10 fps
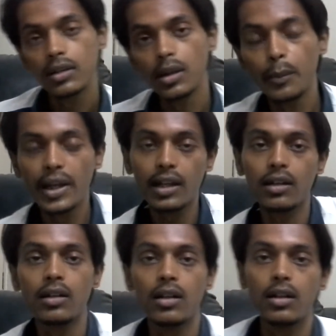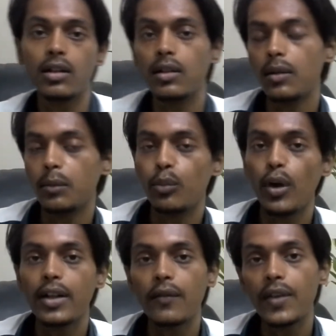The main
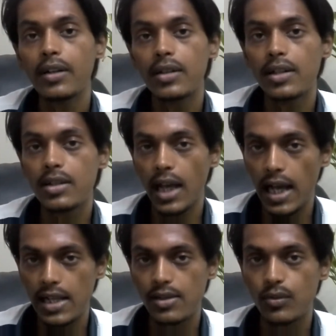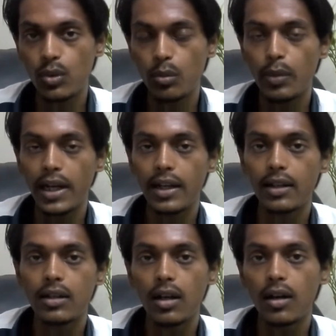point of interest, as
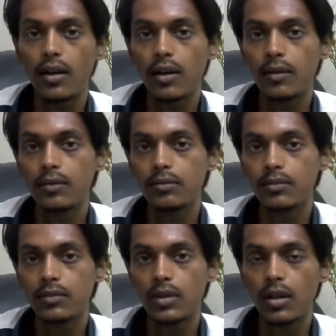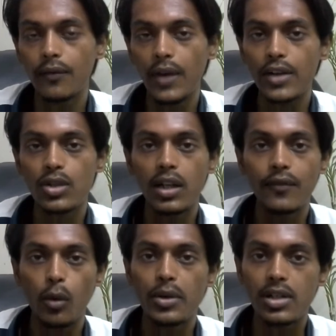by the factual
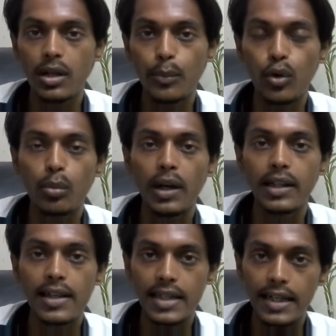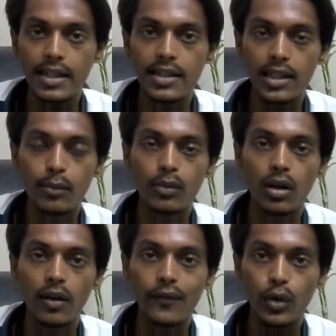information report by the SIT team
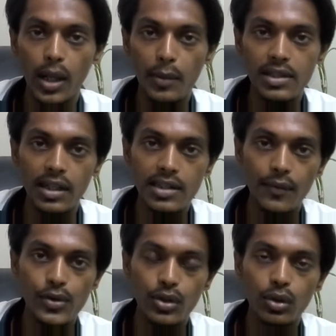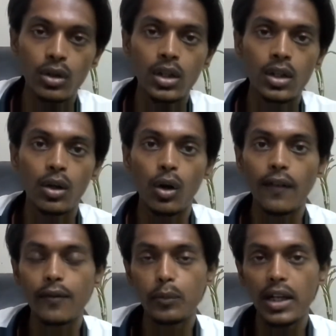for MH370
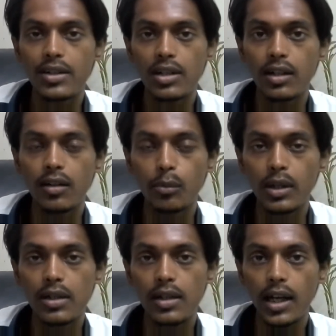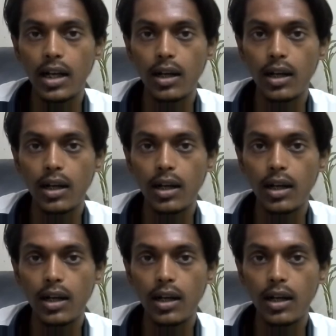of Malaysian government,